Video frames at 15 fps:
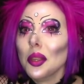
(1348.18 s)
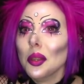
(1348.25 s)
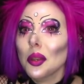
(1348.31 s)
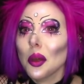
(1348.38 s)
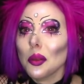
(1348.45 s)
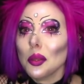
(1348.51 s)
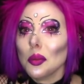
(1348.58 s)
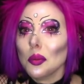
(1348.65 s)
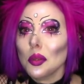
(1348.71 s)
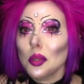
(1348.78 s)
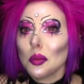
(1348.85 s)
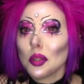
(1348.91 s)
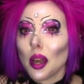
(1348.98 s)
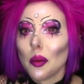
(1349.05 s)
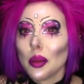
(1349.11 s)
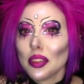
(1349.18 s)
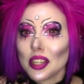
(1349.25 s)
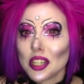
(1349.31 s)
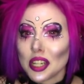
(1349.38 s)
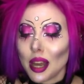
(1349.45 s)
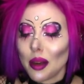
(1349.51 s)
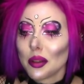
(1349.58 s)
you know, you go in
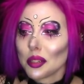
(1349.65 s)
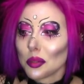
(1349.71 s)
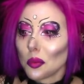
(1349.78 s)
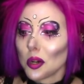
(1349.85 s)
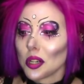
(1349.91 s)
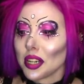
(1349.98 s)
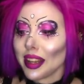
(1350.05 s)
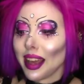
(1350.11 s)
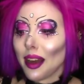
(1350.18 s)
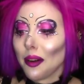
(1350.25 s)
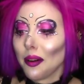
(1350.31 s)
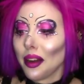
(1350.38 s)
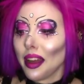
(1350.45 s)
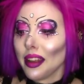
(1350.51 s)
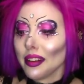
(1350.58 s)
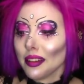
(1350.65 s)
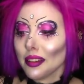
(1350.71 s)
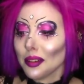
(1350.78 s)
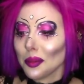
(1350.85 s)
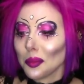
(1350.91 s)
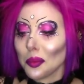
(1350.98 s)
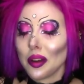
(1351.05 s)
the shower to wash it out,
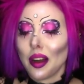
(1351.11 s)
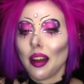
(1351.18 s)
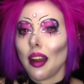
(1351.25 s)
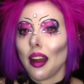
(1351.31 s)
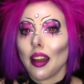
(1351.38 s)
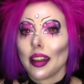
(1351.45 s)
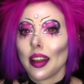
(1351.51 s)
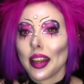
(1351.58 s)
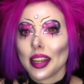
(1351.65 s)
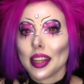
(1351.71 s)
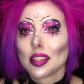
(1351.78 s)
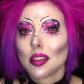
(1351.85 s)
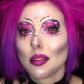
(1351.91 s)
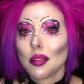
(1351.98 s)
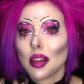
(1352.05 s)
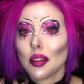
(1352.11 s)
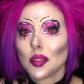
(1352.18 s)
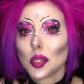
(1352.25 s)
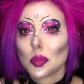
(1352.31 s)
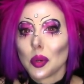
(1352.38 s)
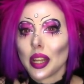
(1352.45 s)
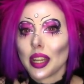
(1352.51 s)
and I get so
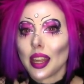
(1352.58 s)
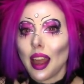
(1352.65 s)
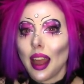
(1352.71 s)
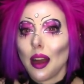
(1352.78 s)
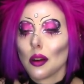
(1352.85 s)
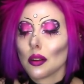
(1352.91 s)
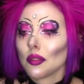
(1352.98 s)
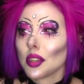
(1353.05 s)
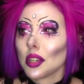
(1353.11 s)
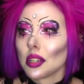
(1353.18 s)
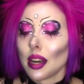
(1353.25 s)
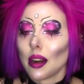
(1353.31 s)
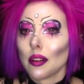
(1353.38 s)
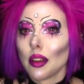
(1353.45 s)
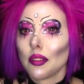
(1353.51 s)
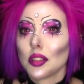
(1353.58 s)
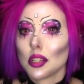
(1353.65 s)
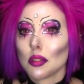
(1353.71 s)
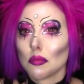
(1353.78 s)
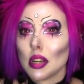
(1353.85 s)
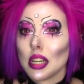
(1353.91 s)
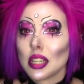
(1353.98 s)
nervous when I get out of the shower and I've
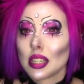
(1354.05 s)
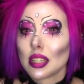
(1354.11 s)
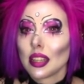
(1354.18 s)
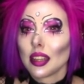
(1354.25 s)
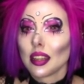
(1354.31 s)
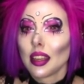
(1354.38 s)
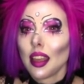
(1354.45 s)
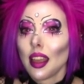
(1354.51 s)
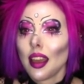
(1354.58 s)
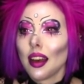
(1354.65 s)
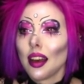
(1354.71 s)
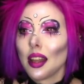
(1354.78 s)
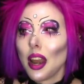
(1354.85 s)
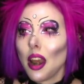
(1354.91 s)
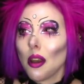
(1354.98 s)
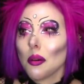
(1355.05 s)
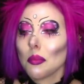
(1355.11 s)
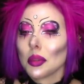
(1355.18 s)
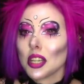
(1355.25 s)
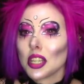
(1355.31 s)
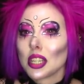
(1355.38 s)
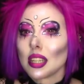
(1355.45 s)
just rinsed it, and I know
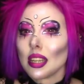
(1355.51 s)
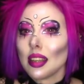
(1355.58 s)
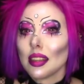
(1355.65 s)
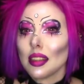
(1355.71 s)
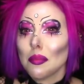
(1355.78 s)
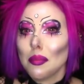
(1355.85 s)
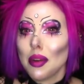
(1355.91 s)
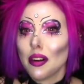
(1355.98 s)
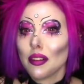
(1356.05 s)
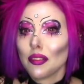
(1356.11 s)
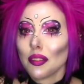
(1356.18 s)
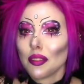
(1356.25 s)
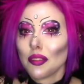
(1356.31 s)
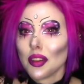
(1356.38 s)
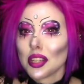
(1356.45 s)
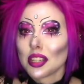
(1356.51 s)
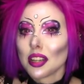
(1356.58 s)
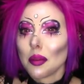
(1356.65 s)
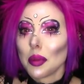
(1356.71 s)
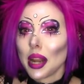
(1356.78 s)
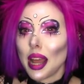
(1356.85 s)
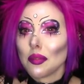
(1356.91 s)
I'm going to see it in the mirror for the first
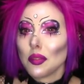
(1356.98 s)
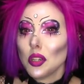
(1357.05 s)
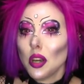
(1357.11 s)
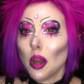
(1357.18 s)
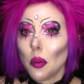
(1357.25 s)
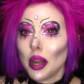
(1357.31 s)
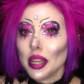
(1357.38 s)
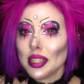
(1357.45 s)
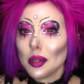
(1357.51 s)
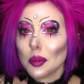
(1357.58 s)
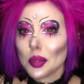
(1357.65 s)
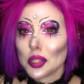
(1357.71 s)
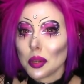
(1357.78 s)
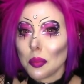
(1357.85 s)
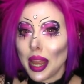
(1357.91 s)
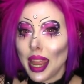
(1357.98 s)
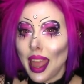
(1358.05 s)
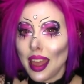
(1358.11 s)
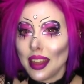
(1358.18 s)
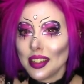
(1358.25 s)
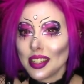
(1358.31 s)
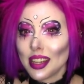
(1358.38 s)
time, and I have no idea what's on my
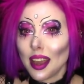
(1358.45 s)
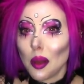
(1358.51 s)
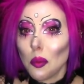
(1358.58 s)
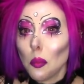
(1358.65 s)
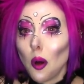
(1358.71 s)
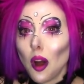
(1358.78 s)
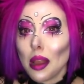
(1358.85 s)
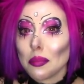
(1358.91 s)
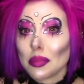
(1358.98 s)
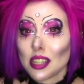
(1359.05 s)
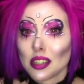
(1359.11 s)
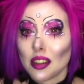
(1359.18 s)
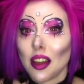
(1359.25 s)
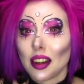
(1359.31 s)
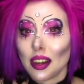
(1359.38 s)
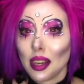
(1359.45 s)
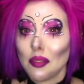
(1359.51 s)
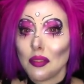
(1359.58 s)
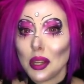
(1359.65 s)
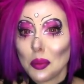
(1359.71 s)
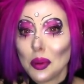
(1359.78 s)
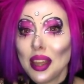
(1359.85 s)
head yet and what I'm stuck
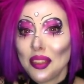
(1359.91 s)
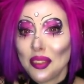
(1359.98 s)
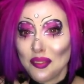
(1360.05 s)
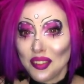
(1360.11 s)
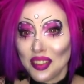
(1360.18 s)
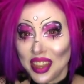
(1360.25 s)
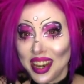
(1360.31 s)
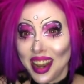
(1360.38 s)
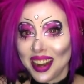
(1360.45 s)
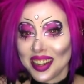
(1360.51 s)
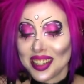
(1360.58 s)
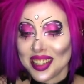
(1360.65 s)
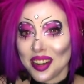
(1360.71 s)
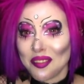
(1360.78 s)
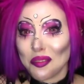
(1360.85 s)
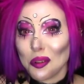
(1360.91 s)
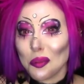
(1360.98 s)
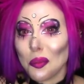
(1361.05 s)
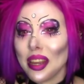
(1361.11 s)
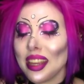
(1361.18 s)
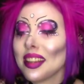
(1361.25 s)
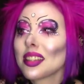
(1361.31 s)
living with for the next several
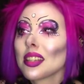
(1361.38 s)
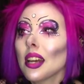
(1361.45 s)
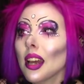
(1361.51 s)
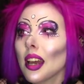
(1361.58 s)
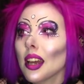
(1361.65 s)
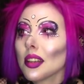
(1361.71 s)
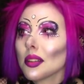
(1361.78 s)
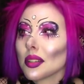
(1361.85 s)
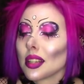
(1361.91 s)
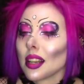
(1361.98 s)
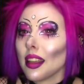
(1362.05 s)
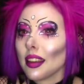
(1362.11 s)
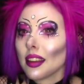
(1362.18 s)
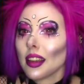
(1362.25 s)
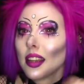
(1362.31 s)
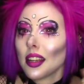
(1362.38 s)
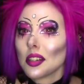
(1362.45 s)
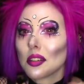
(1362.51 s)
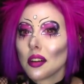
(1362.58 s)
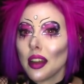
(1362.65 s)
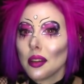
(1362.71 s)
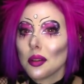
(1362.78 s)
weeks. So it's like,
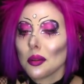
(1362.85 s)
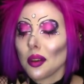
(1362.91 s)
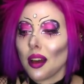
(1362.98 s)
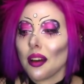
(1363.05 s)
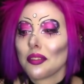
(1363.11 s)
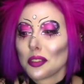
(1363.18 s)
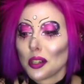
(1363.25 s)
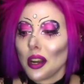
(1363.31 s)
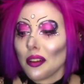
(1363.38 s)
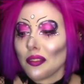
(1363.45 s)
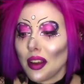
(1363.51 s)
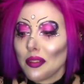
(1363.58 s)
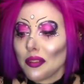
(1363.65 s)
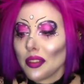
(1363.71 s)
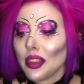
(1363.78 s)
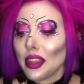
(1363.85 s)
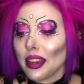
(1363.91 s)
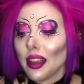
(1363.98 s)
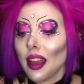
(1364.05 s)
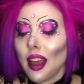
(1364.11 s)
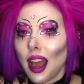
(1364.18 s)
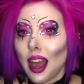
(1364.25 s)
try it all off, try off
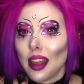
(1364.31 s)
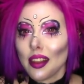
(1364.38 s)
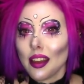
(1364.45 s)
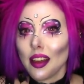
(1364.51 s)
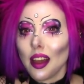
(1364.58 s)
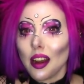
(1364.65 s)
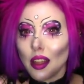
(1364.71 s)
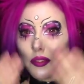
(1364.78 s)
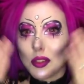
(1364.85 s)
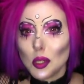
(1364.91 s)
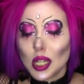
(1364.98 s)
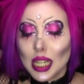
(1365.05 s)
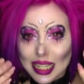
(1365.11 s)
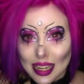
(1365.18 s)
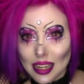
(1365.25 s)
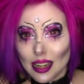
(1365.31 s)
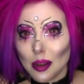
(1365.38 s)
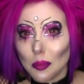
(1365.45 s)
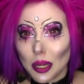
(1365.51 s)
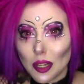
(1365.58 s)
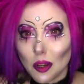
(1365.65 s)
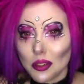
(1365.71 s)
everything, and I've usually taken
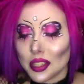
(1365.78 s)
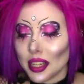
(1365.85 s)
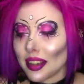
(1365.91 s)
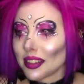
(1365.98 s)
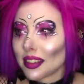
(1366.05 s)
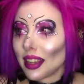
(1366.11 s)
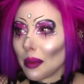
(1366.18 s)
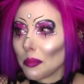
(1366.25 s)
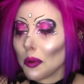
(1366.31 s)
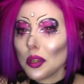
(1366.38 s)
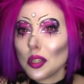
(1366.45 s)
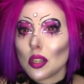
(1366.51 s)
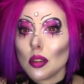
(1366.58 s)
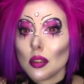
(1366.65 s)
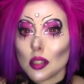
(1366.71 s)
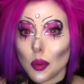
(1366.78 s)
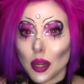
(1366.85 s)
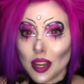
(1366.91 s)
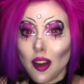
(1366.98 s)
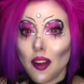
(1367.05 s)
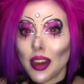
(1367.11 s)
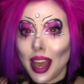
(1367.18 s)
out my contacts at that point too, so
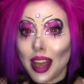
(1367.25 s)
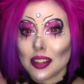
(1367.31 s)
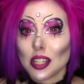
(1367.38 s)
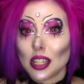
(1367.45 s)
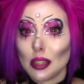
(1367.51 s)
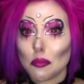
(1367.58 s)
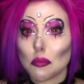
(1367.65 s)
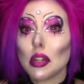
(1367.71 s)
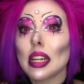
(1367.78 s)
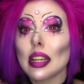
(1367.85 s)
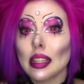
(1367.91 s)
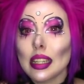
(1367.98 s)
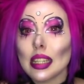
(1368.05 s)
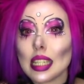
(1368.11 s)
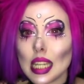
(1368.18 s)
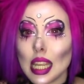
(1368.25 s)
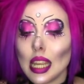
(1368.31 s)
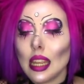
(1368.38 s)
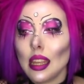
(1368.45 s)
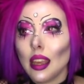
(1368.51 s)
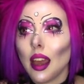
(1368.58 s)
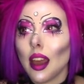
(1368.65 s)
I can't actually really
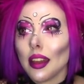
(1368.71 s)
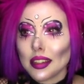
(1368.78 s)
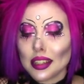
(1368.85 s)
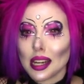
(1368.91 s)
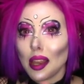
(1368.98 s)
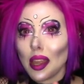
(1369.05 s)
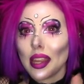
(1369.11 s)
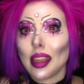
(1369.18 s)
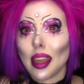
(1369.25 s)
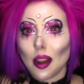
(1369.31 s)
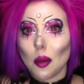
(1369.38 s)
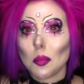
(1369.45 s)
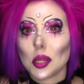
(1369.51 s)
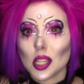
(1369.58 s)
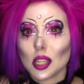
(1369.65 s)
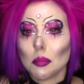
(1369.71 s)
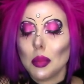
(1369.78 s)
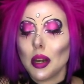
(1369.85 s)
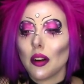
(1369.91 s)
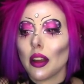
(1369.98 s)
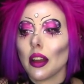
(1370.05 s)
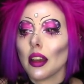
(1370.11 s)
see until I get up to the
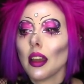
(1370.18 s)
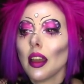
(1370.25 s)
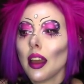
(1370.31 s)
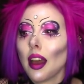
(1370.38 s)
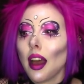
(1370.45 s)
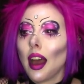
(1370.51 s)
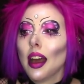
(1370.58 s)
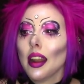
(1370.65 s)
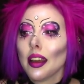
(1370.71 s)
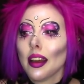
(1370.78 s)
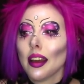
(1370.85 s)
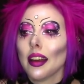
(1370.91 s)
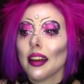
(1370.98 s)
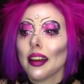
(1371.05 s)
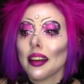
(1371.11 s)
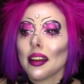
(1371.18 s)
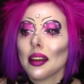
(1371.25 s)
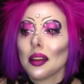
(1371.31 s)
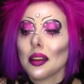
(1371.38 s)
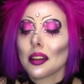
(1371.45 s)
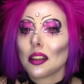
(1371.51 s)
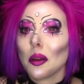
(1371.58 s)
mirror. And
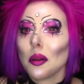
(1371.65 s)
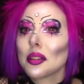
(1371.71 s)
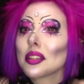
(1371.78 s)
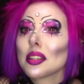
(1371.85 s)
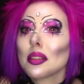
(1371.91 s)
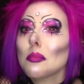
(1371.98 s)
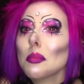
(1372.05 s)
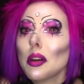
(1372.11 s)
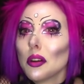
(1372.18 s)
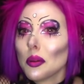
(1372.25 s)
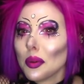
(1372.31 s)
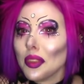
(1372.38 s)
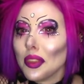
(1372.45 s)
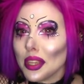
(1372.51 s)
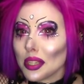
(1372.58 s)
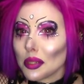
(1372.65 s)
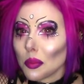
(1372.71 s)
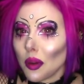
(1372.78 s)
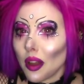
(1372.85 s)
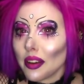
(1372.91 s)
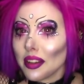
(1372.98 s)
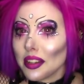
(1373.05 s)
going to the mirror with this
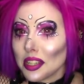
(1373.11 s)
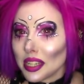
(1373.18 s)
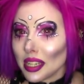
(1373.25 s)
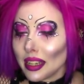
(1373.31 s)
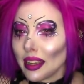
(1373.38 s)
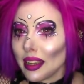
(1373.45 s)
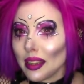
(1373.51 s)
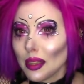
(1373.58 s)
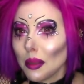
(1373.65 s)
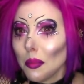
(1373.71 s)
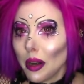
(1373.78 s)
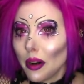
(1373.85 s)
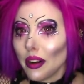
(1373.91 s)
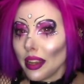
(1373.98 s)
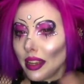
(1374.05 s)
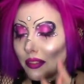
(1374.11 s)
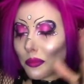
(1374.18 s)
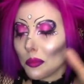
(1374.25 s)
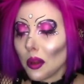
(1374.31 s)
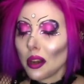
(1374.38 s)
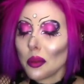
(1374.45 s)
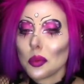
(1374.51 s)
one and seeing it in the mirror,
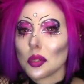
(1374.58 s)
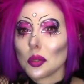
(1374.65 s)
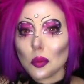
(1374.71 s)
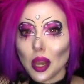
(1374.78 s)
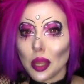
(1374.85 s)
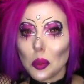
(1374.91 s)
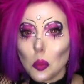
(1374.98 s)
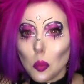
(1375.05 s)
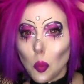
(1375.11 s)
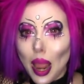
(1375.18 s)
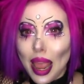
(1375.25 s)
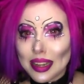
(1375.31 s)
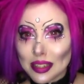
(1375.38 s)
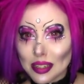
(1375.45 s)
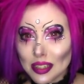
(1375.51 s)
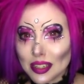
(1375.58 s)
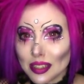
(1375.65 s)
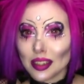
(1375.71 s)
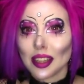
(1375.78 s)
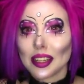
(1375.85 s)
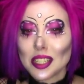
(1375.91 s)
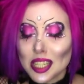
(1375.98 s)
even while it was all like wet
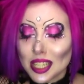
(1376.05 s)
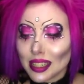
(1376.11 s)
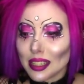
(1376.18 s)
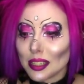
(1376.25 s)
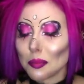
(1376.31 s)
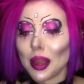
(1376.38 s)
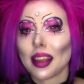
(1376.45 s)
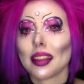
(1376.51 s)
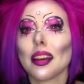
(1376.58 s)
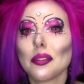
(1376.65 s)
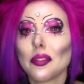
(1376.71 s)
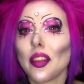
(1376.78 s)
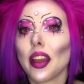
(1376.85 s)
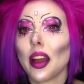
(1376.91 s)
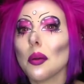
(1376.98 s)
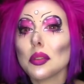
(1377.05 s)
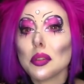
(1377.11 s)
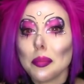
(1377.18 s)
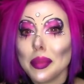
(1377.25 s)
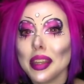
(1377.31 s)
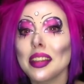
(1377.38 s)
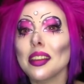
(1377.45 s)
and like slicked back and everything, I was
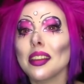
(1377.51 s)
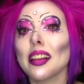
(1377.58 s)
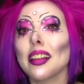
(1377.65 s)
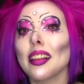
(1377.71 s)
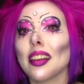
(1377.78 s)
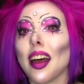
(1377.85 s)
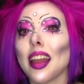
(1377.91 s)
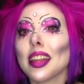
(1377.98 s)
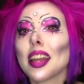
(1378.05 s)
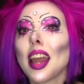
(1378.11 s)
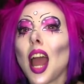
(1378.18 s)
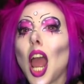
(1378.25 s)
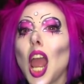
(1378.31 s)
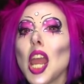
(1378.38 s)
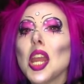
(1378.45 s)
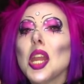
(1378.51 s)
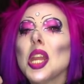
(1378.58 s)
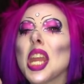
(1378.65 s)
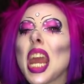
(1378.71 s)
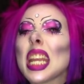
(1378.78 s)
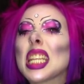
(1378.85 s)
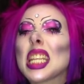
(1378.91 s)
immediately like,
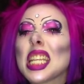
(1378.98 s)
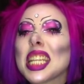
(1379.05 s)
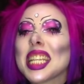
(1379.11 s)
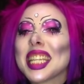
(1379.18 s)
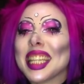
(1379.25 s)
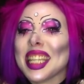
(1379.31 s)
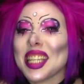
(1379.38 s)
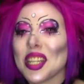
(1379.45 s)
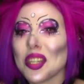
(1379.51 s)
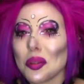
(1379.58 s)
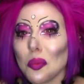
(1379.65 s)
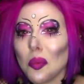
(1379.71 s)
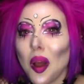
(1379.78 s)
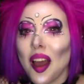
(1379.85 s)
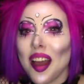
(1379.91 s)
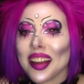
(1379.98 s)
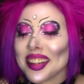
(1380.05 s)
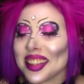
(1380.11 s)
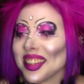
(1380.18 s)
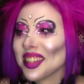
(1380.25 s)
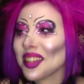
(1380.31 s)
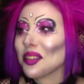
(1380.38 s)
this has
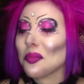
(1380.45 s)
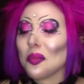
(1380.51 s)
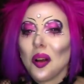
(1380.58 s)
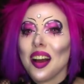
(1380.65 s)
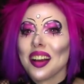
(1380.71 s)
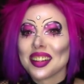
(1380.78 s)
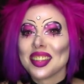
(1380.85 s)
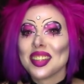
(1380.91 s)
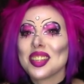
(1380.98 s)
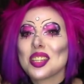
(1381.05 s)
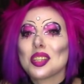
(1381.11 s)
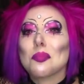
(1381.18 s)
worked, this has worked, this